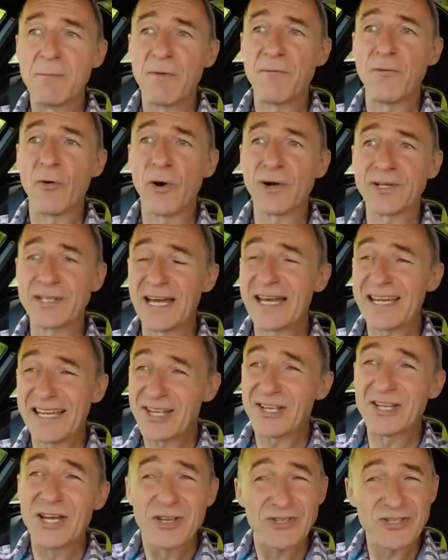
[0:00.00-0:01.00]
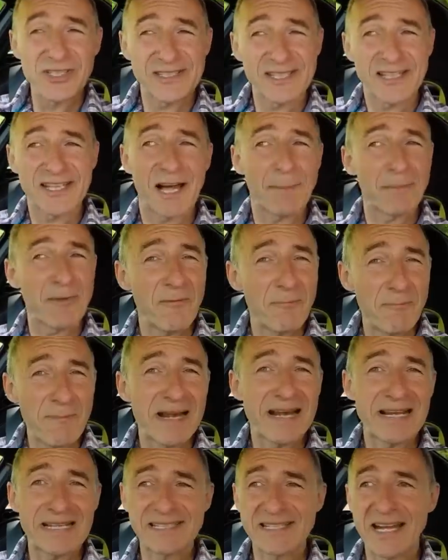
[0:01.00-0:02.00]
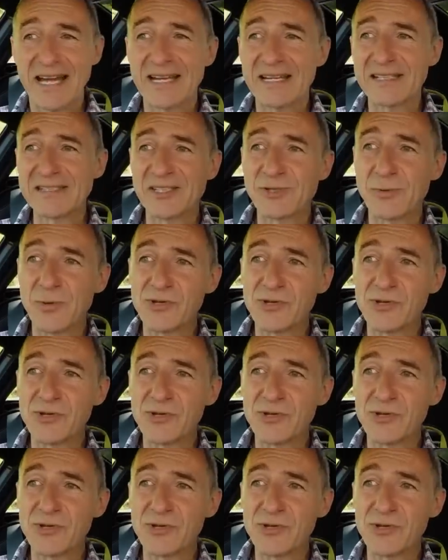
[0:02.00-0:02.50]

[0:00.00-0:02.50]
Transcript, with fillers: before taking just a couple of milliseconds